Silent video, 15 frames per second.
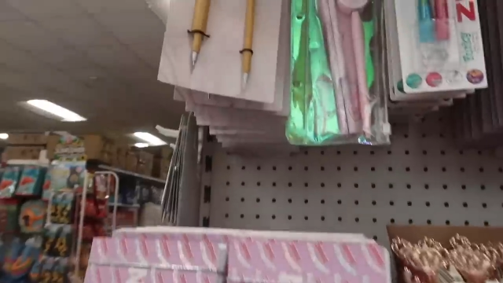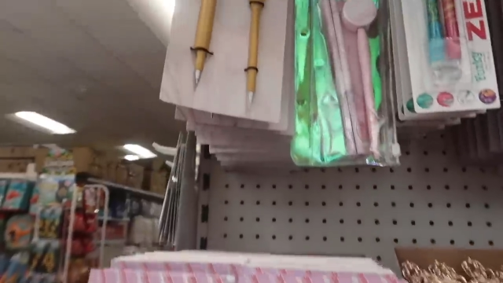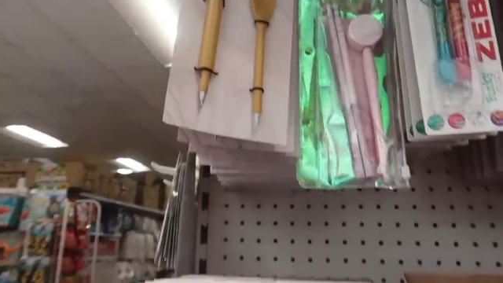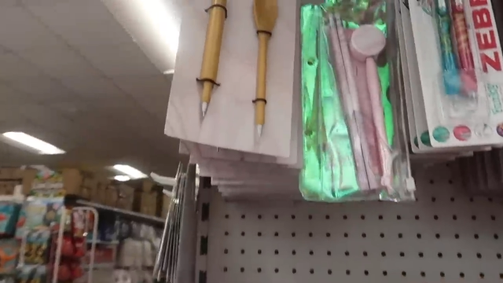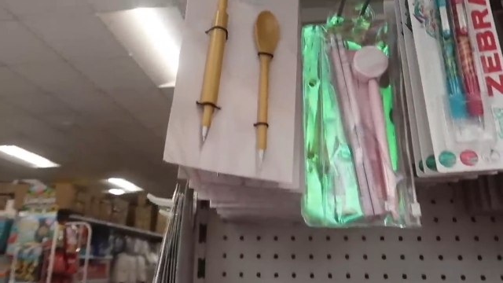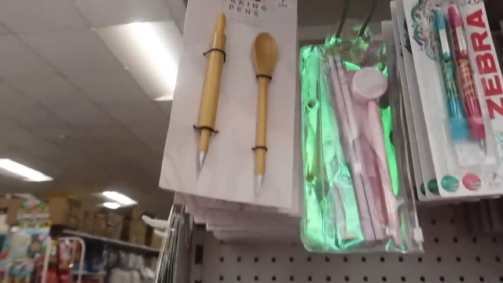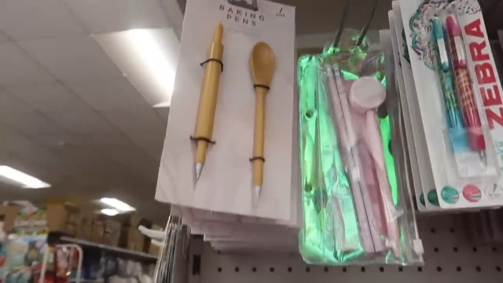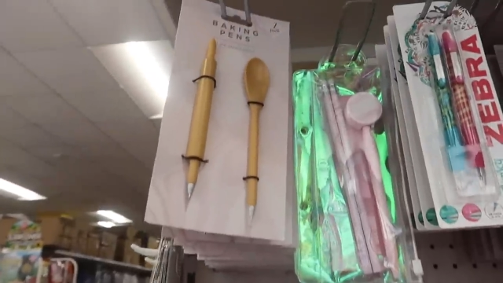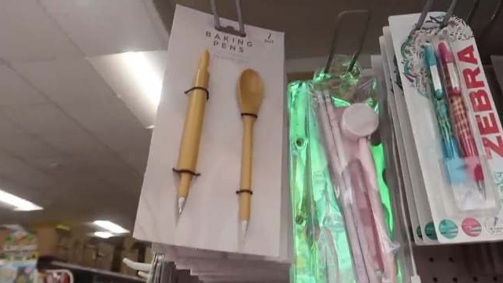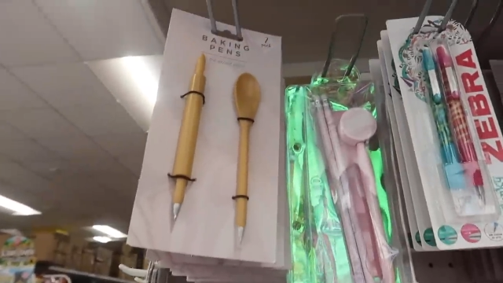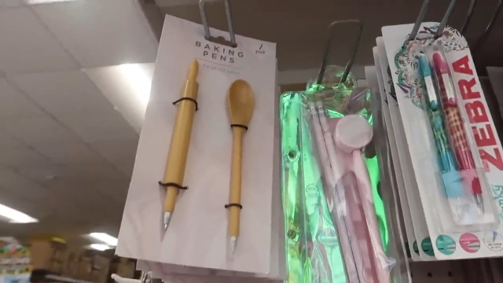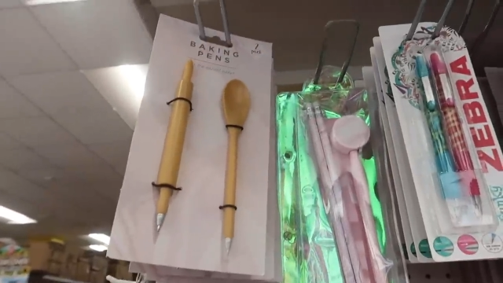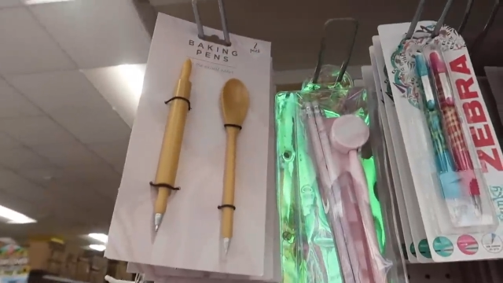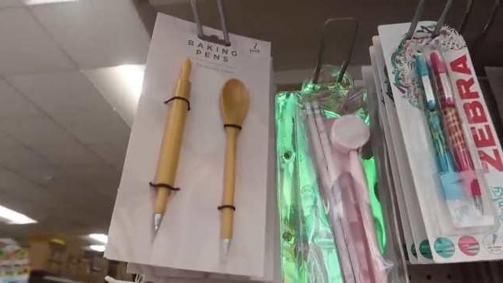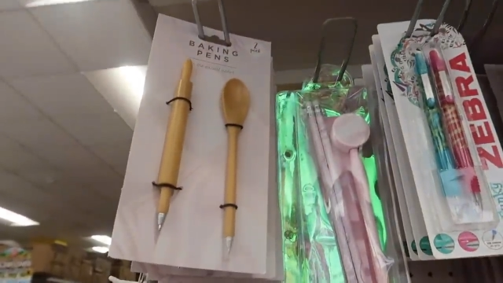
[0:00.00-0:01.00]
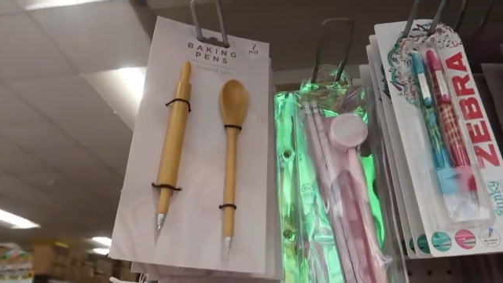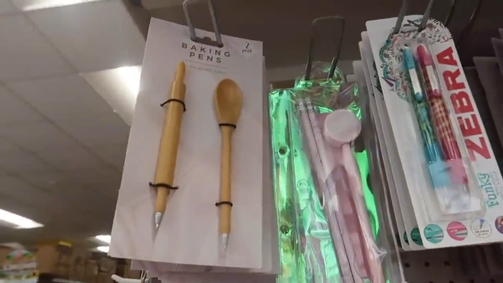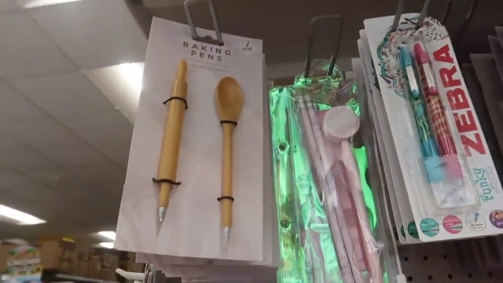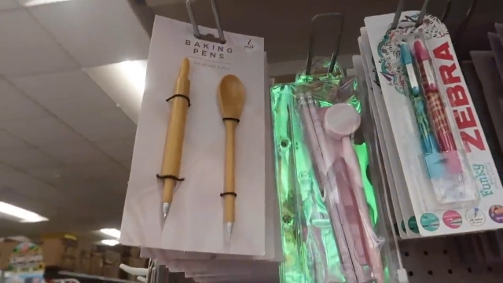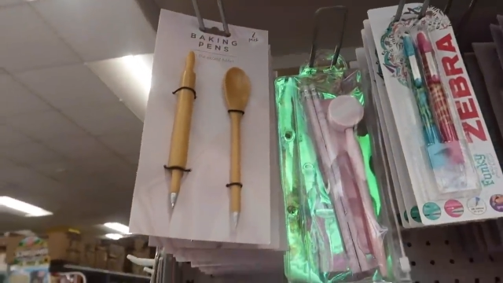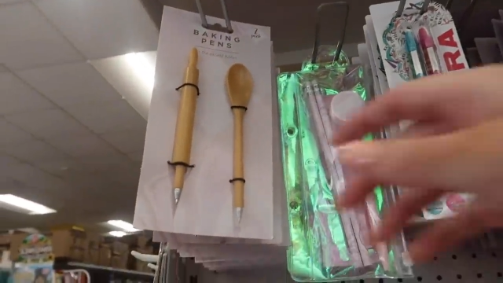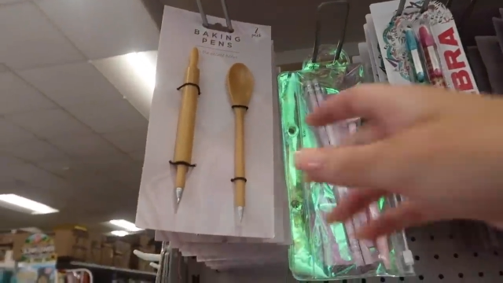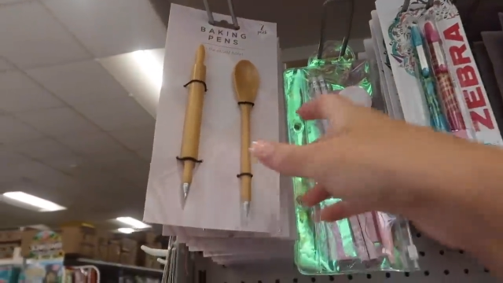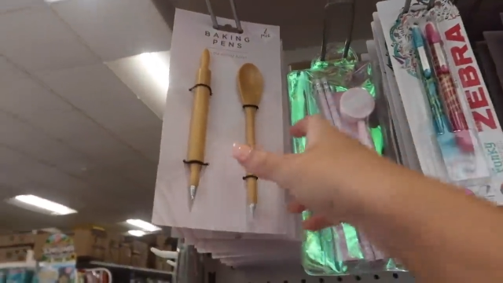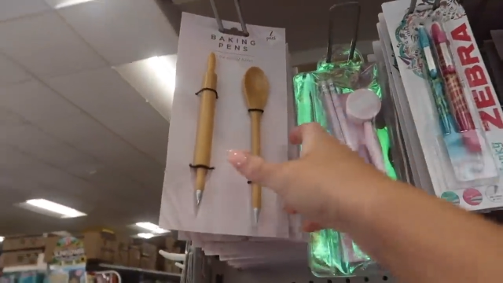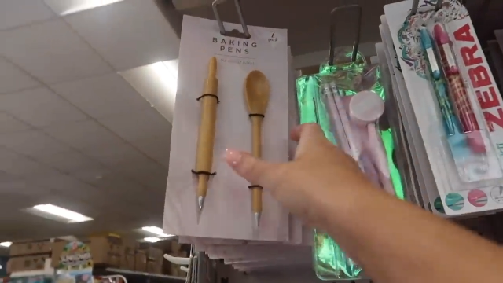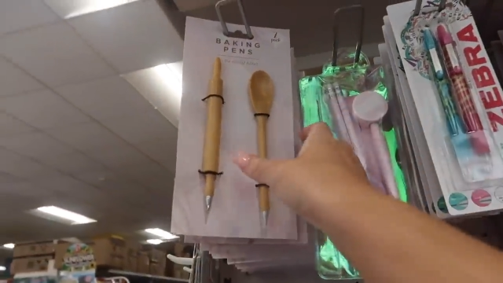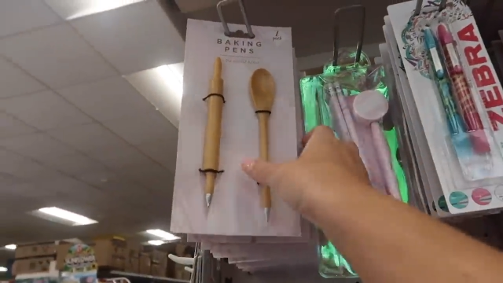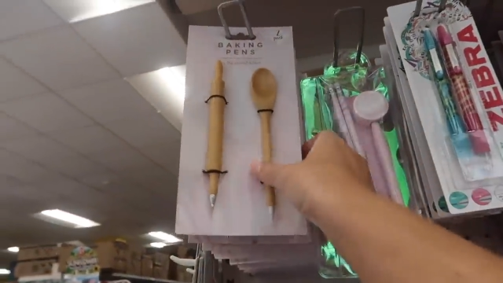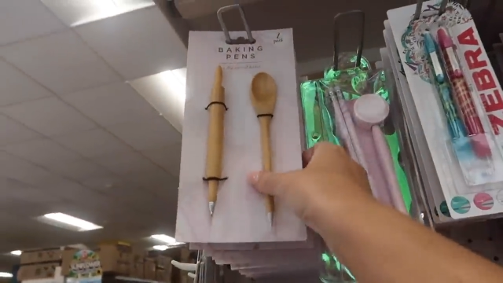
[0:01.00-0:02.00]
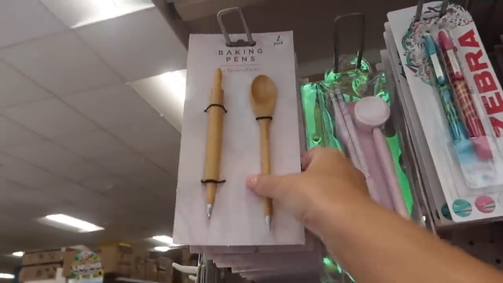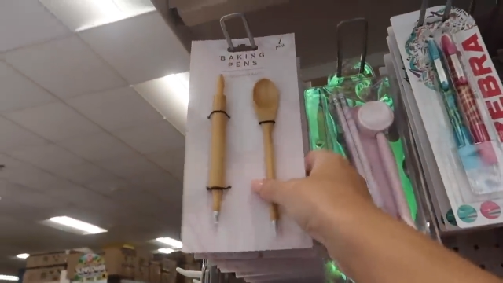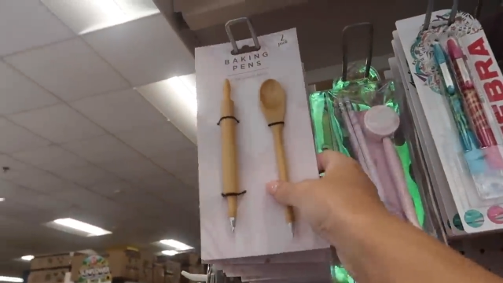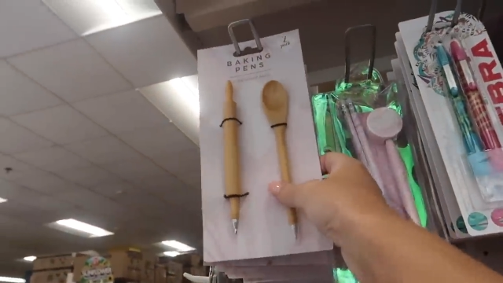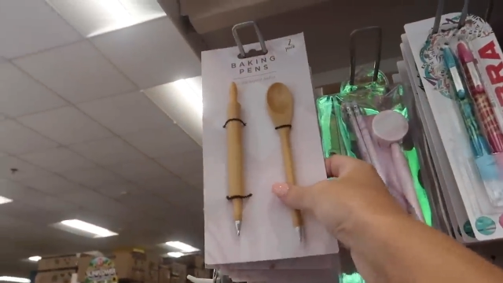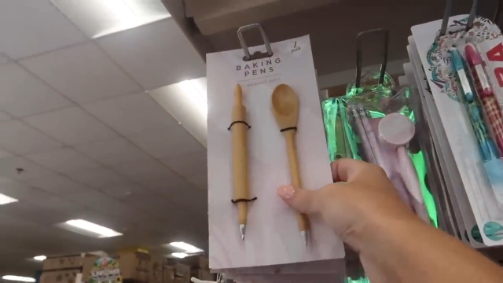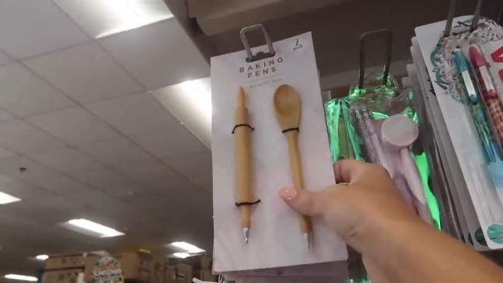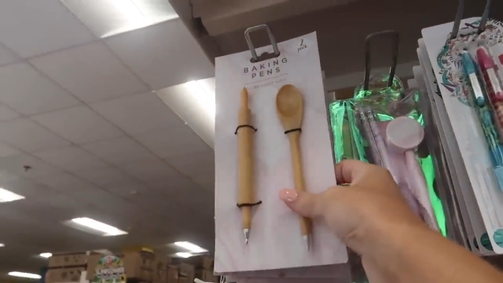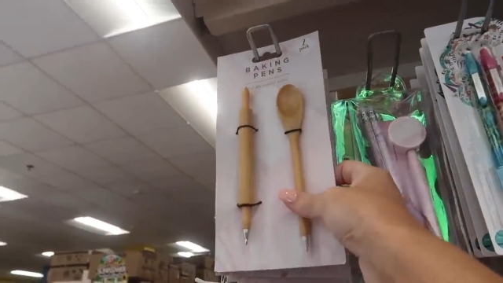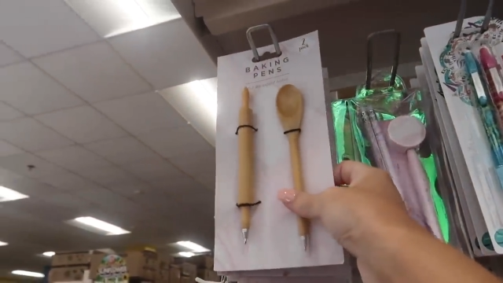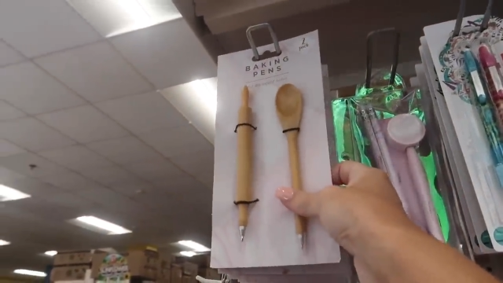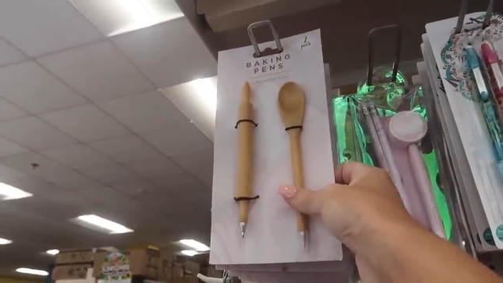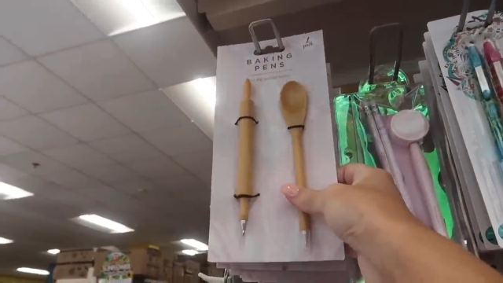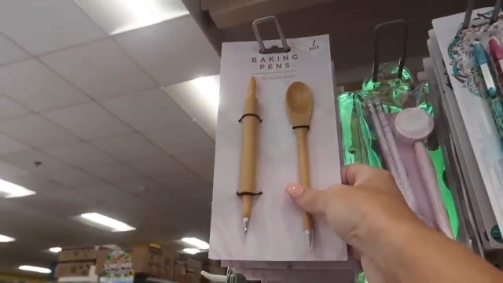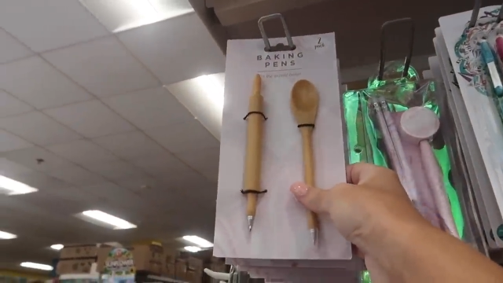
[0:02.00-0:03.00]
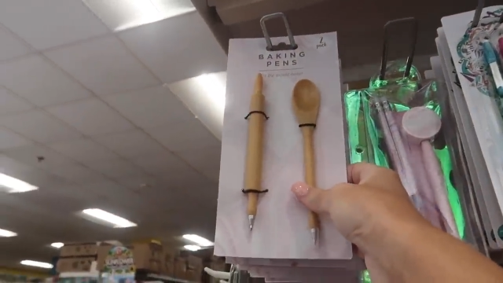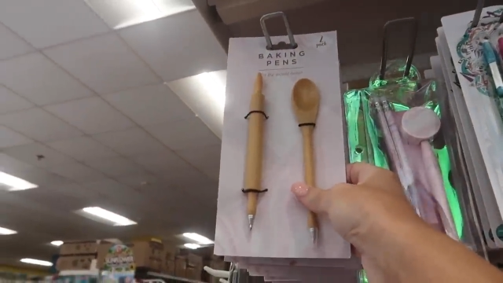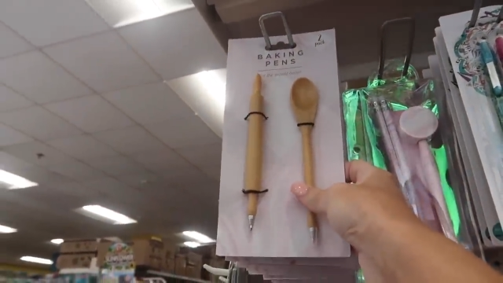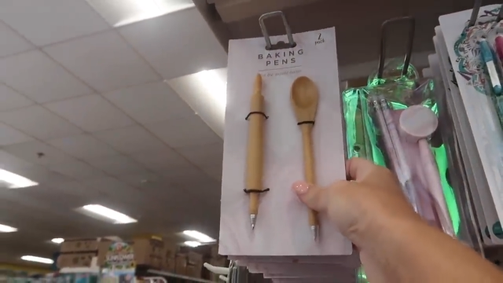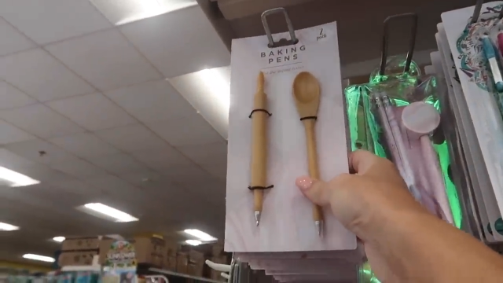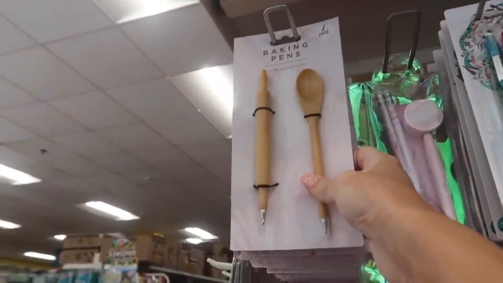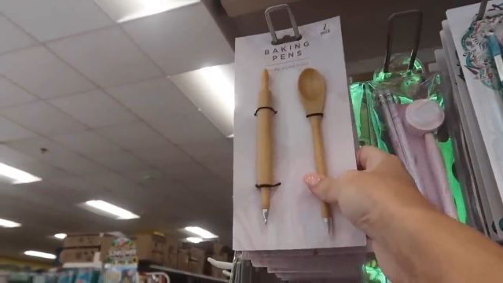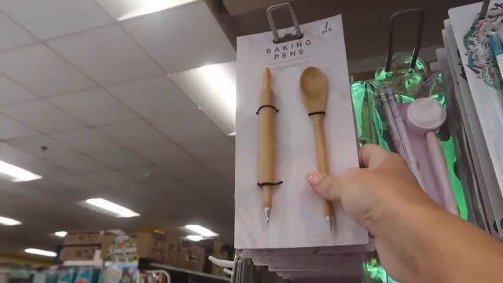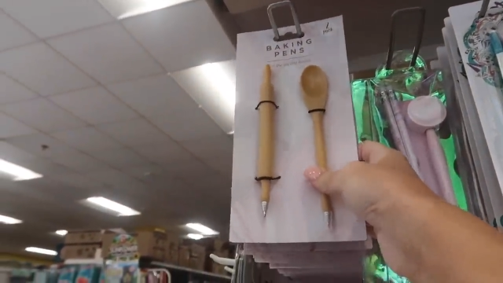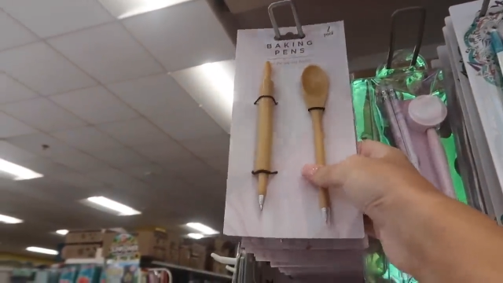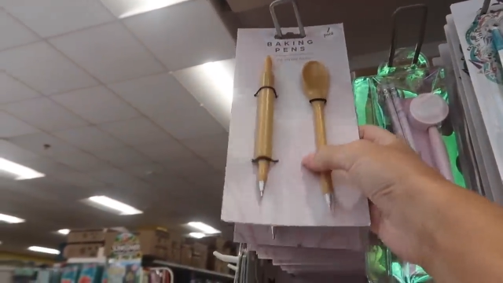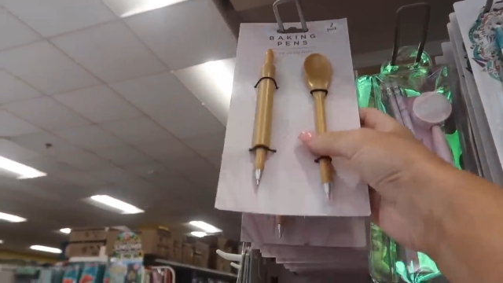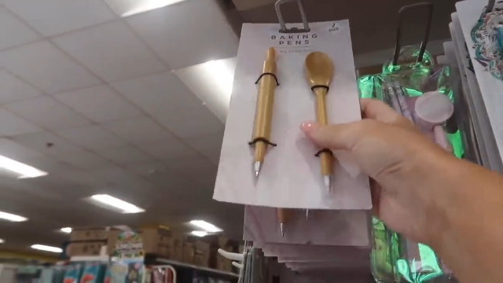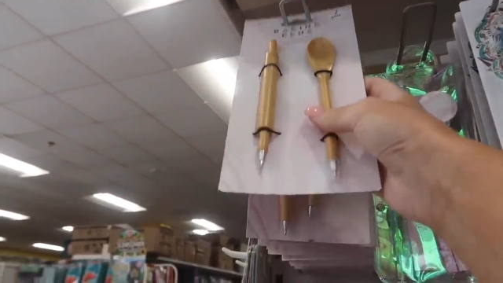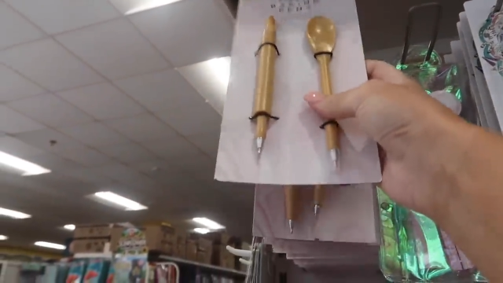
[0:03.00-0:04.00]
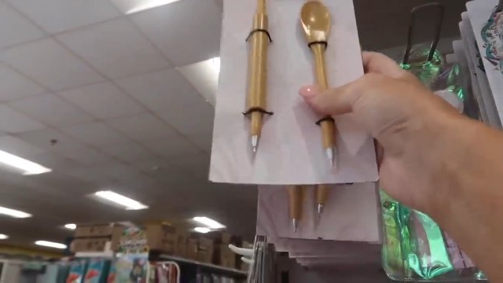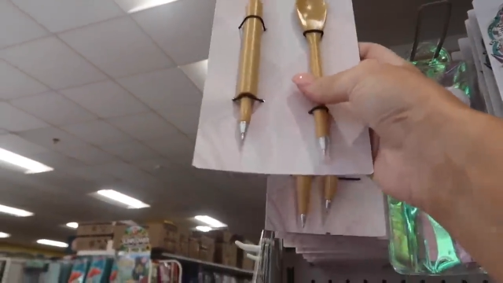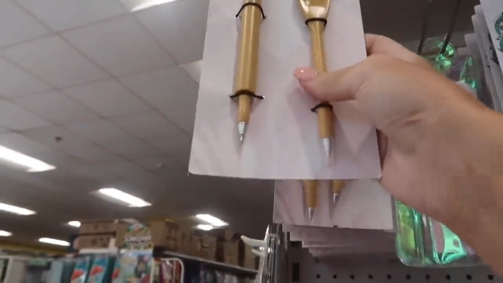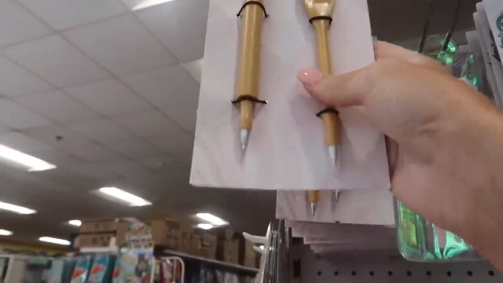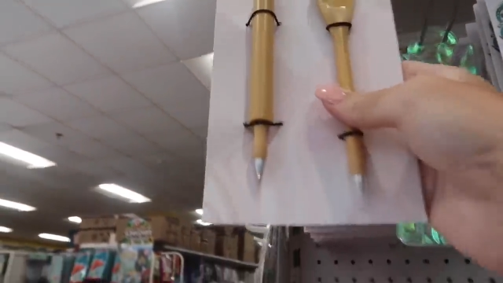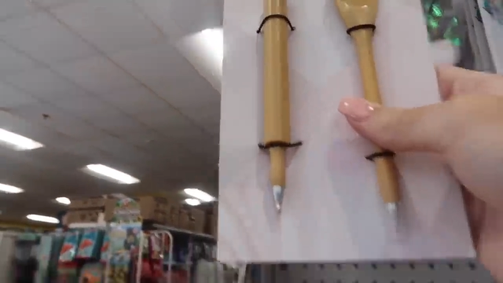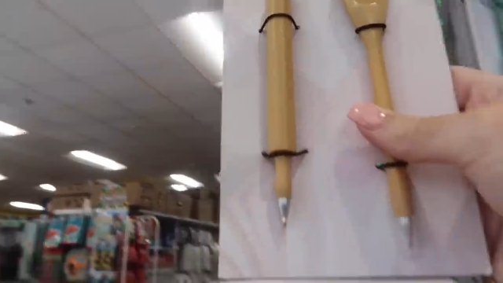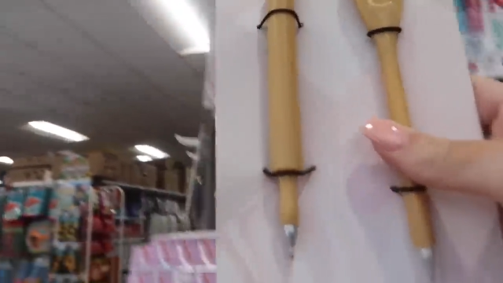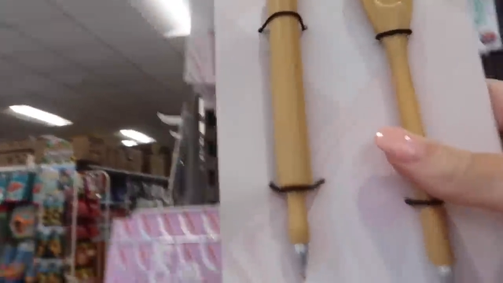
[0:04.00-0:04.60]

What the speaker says: (no speaker visible)